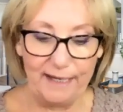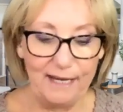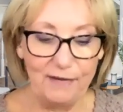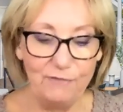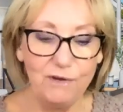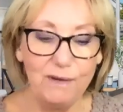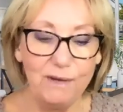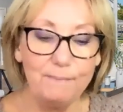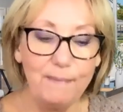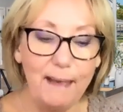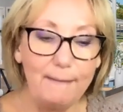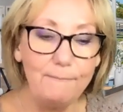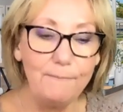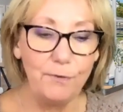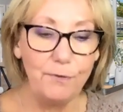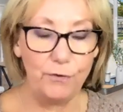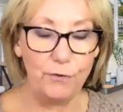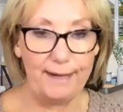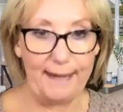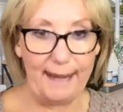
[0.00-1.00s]
And
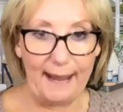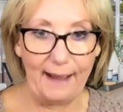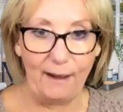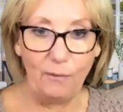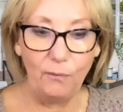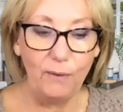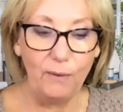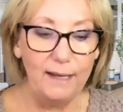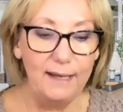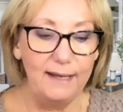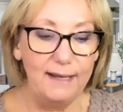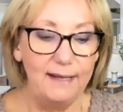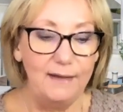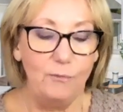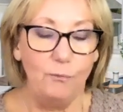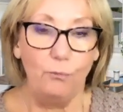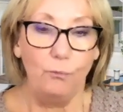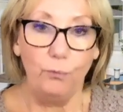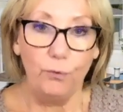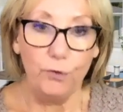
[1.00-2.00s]
remember now,
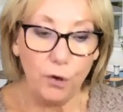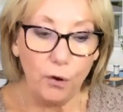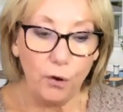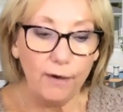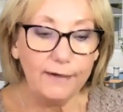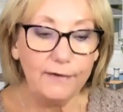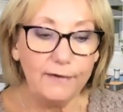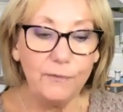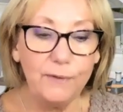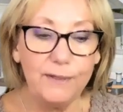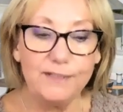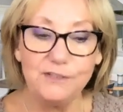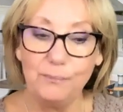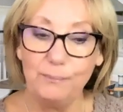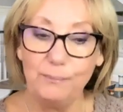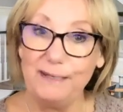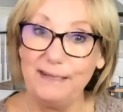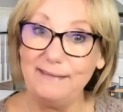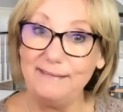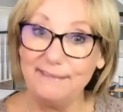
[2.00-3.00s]
you're going to
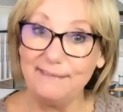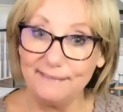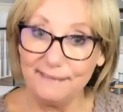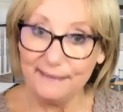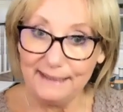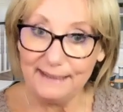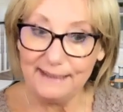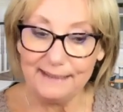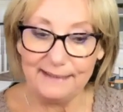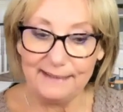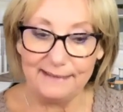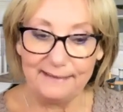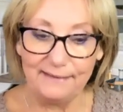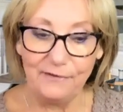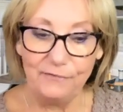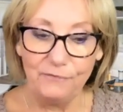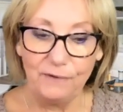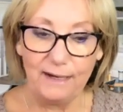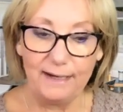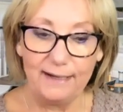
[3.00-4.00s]
be
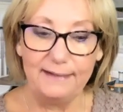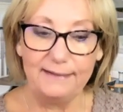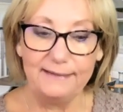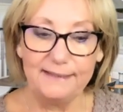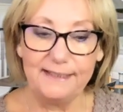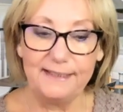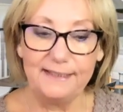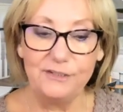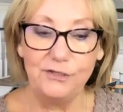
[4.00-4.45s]
seen, right?